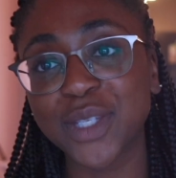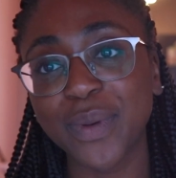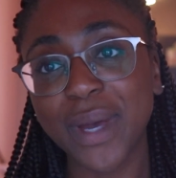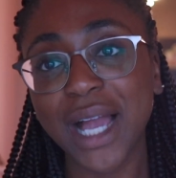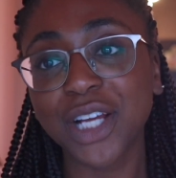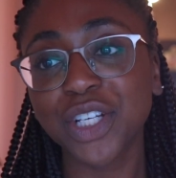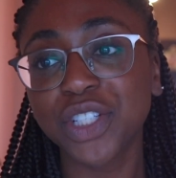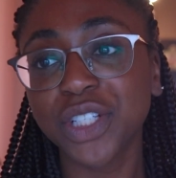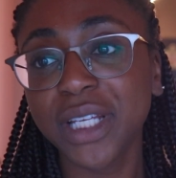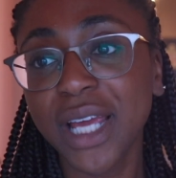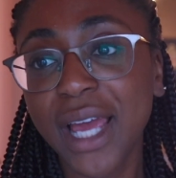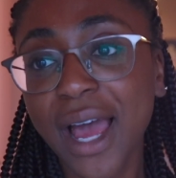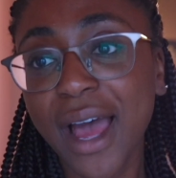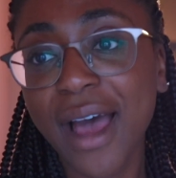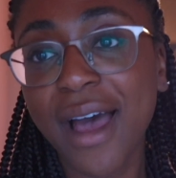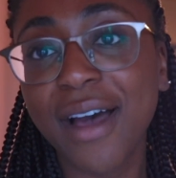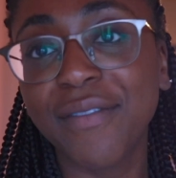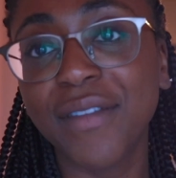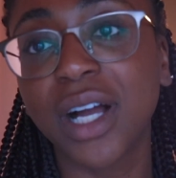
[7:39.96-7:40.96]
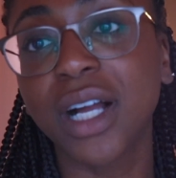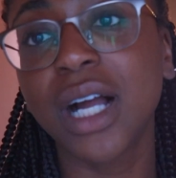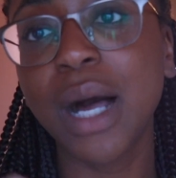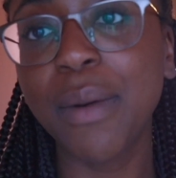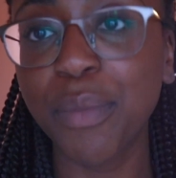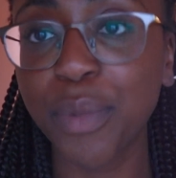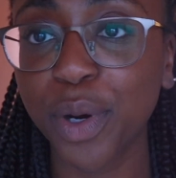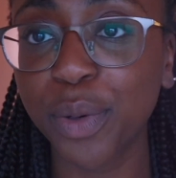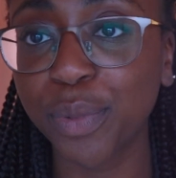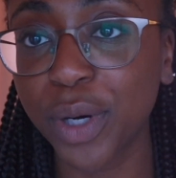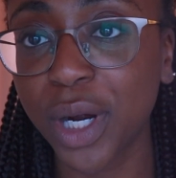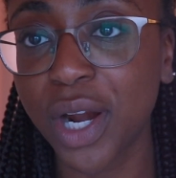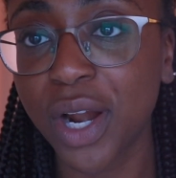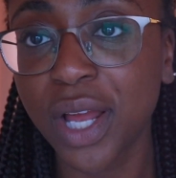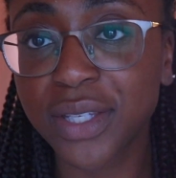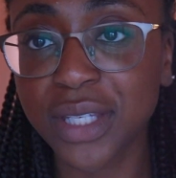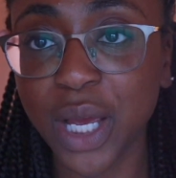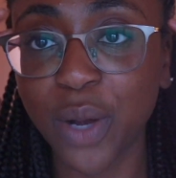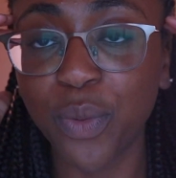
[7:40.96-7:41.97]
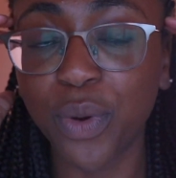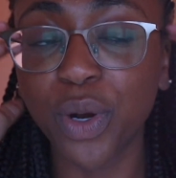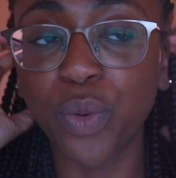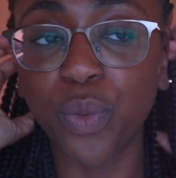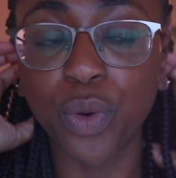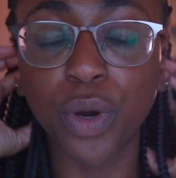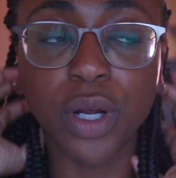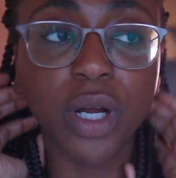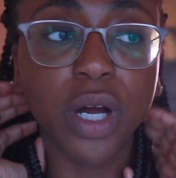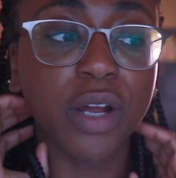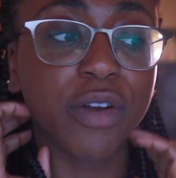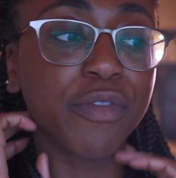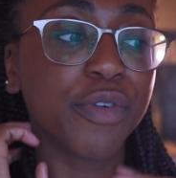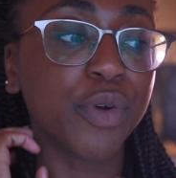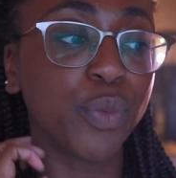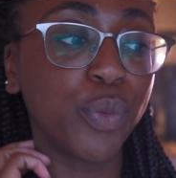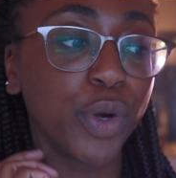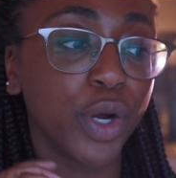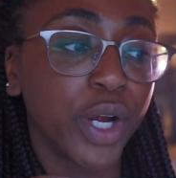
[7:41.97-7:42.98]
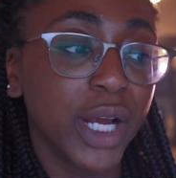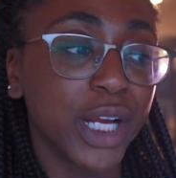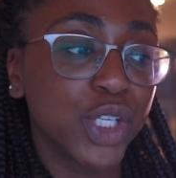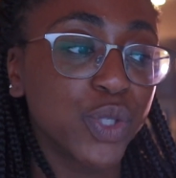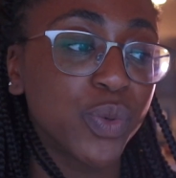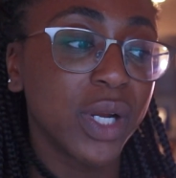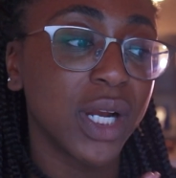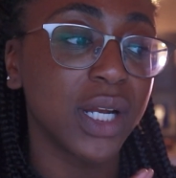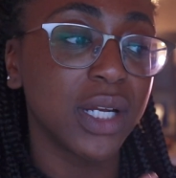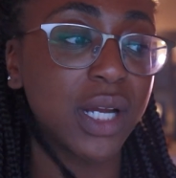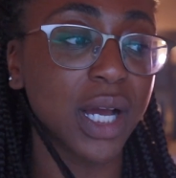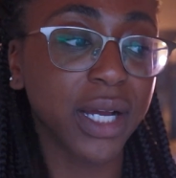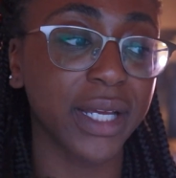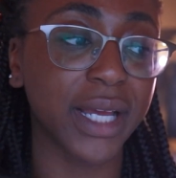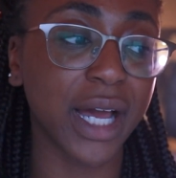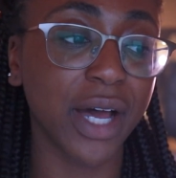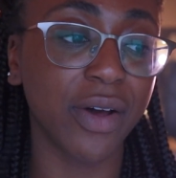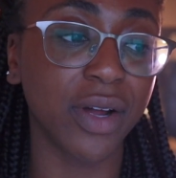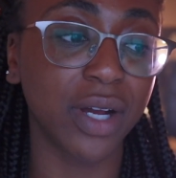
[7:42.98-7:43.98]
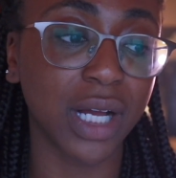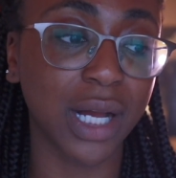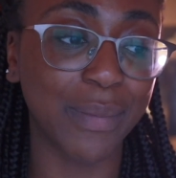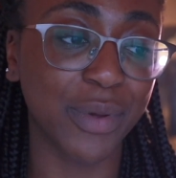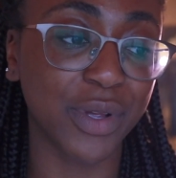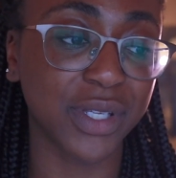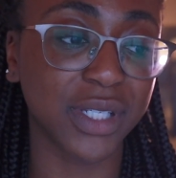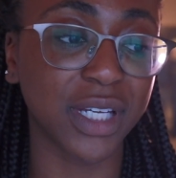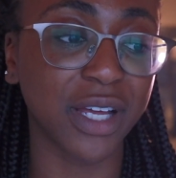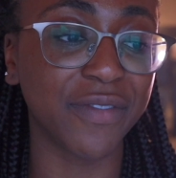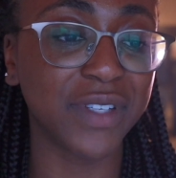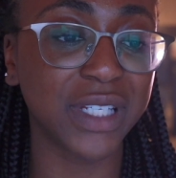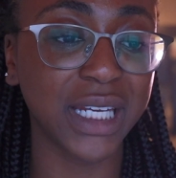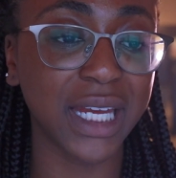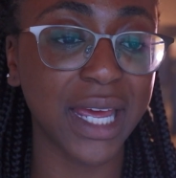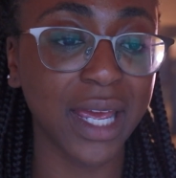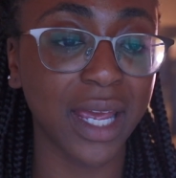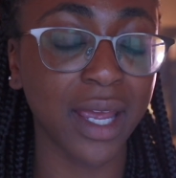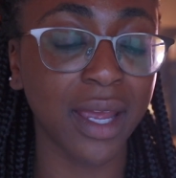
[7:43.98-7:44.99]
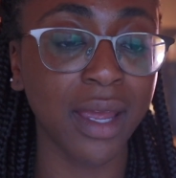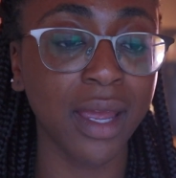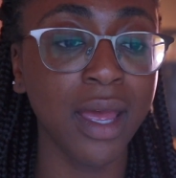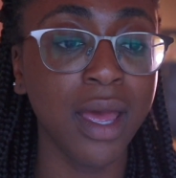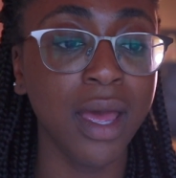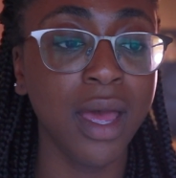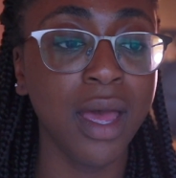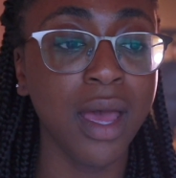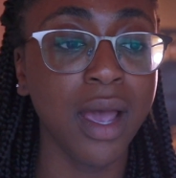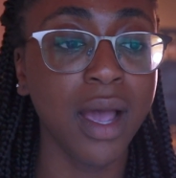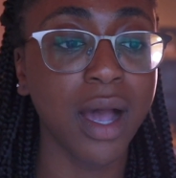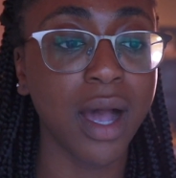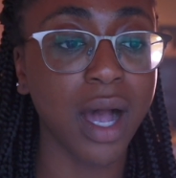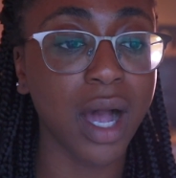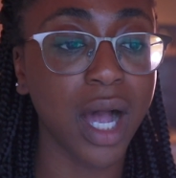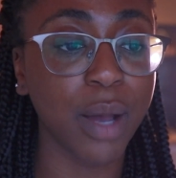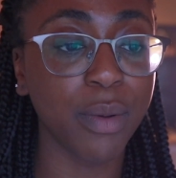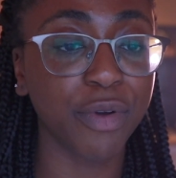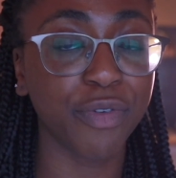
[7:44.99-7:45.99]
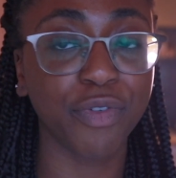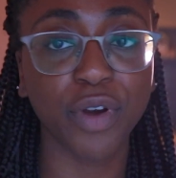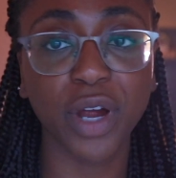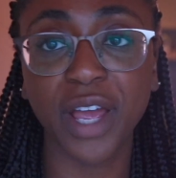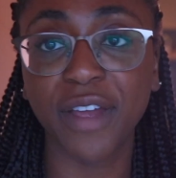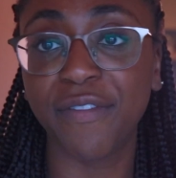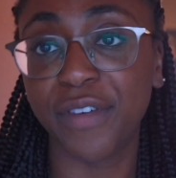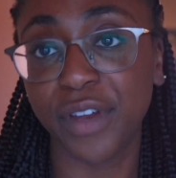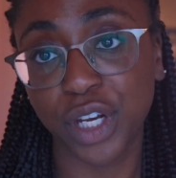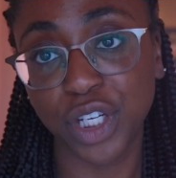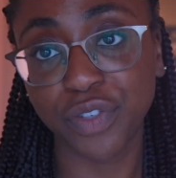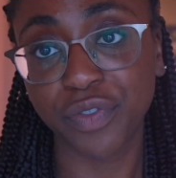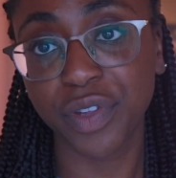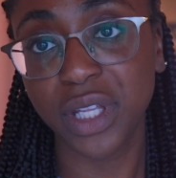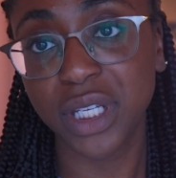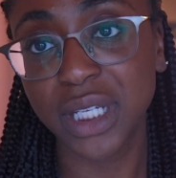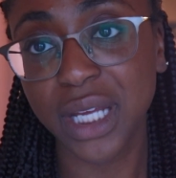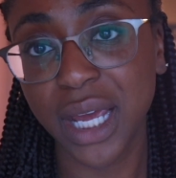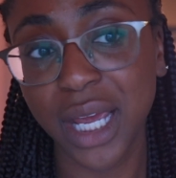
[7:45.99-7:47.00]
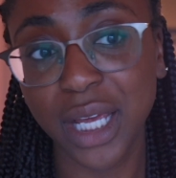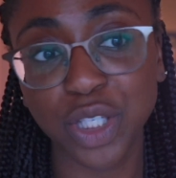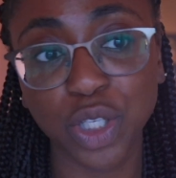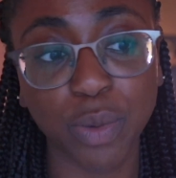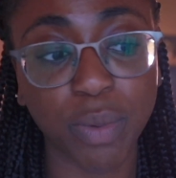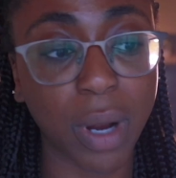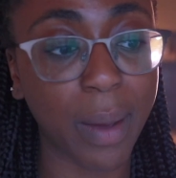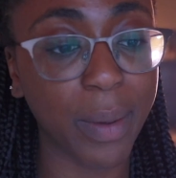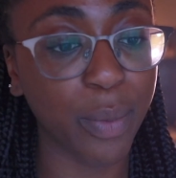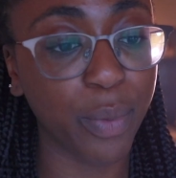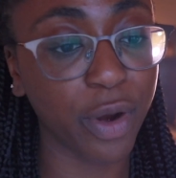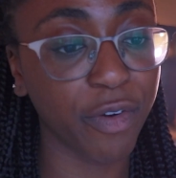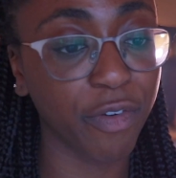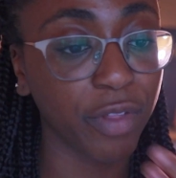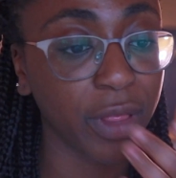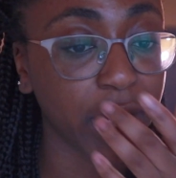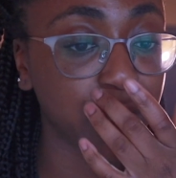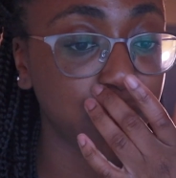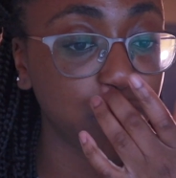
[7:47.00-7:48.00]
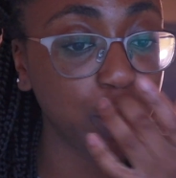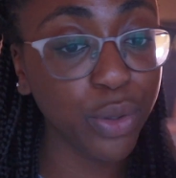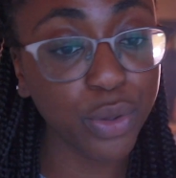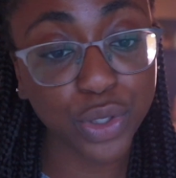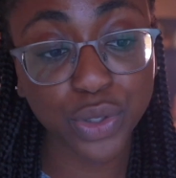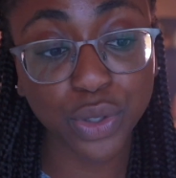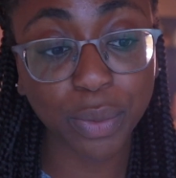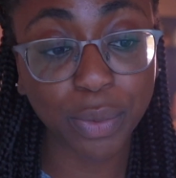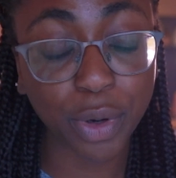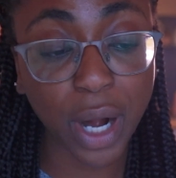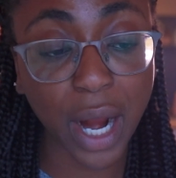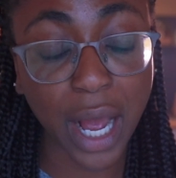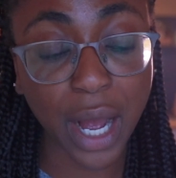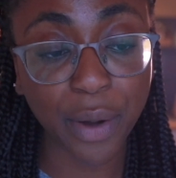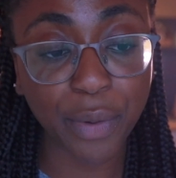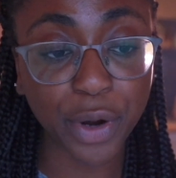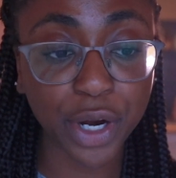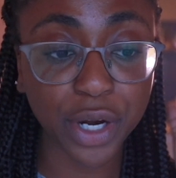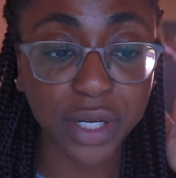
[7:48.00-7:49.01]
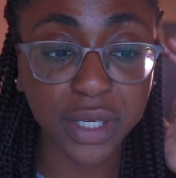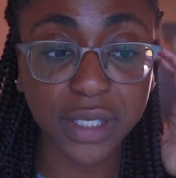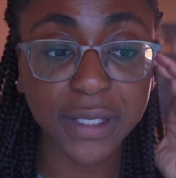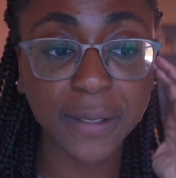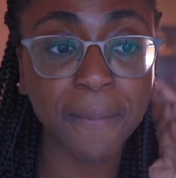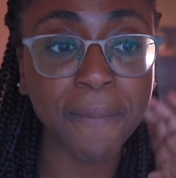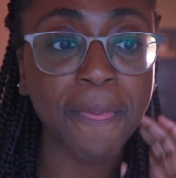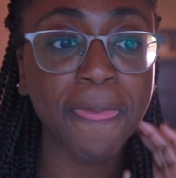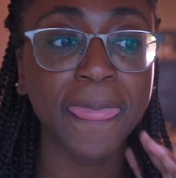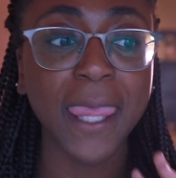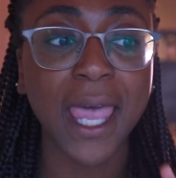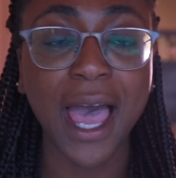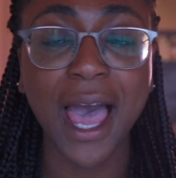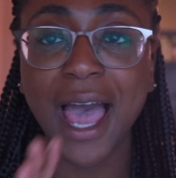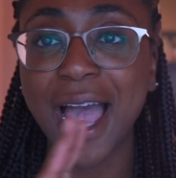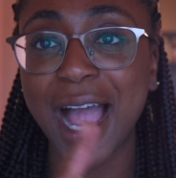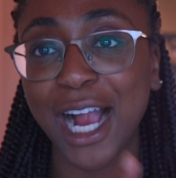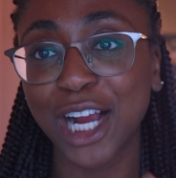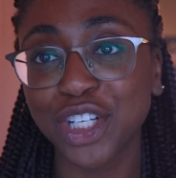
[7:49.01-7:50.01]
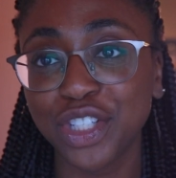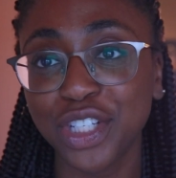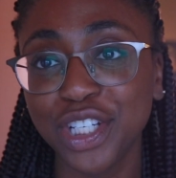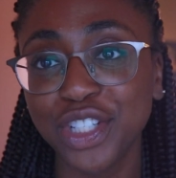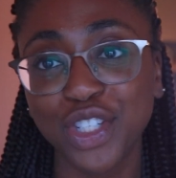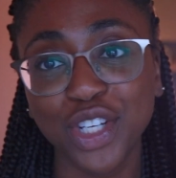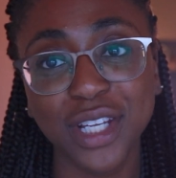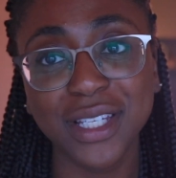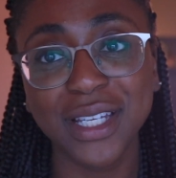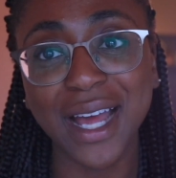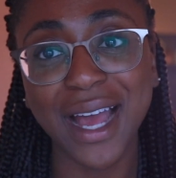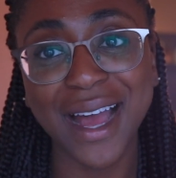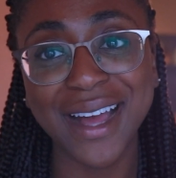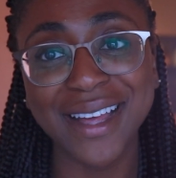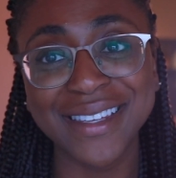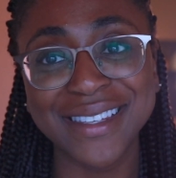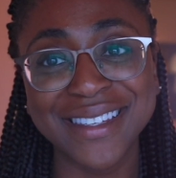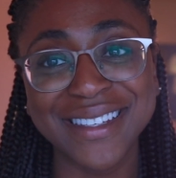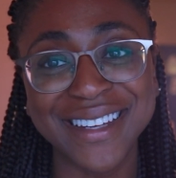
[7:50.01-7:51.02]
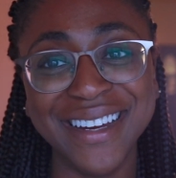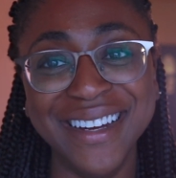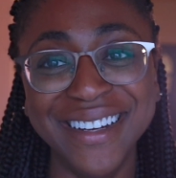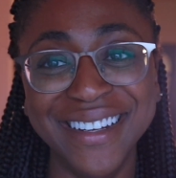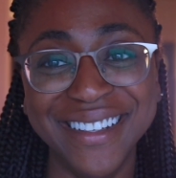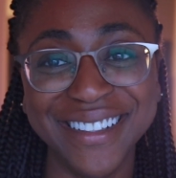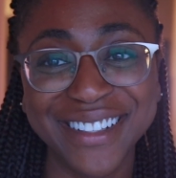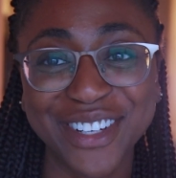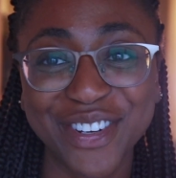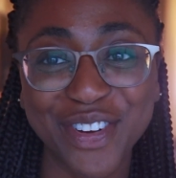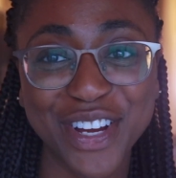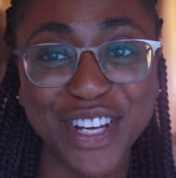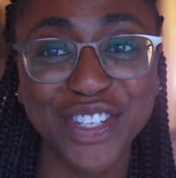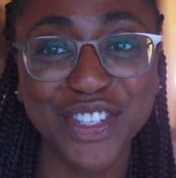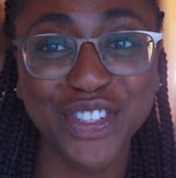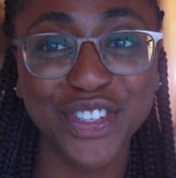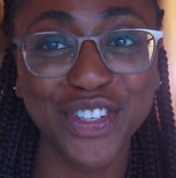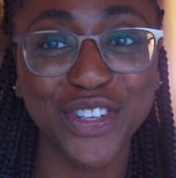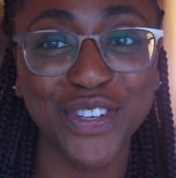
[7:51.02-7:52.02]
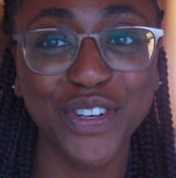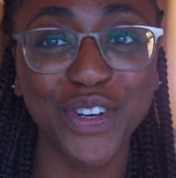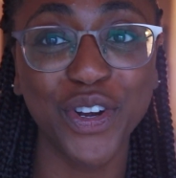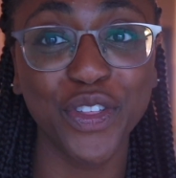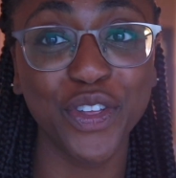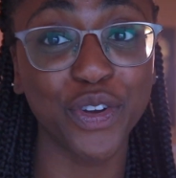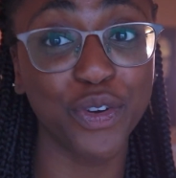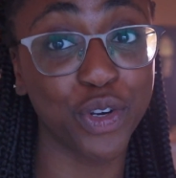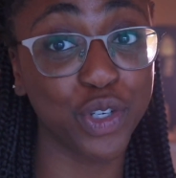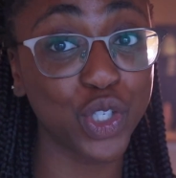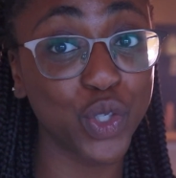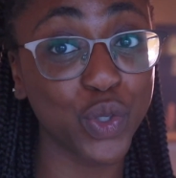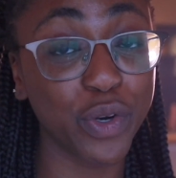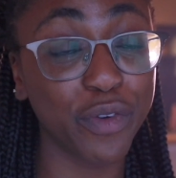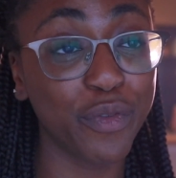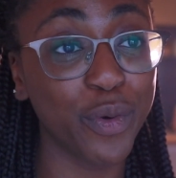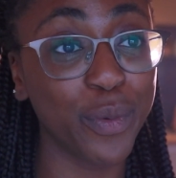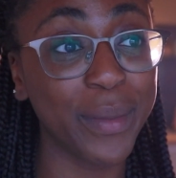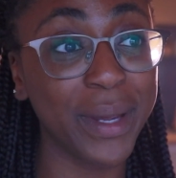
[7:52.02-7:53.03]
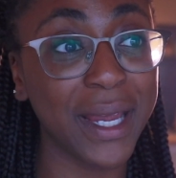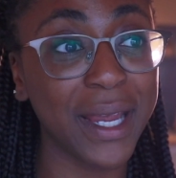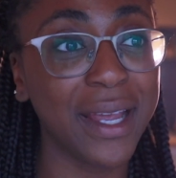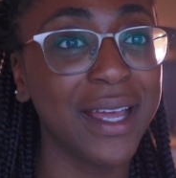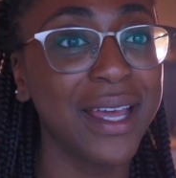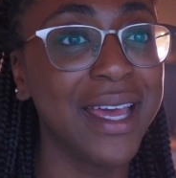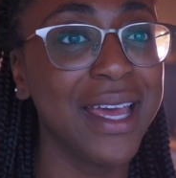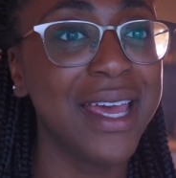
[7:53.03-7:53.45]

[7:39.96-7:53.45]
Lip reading: so I actually have a couple more projects I wanna work on for work. I just wanna knock out a couple of stuff today before I finish for the day. So I'll probably work for like 2 or so more hours. I actually just asked Chris to go to the grocery store for me.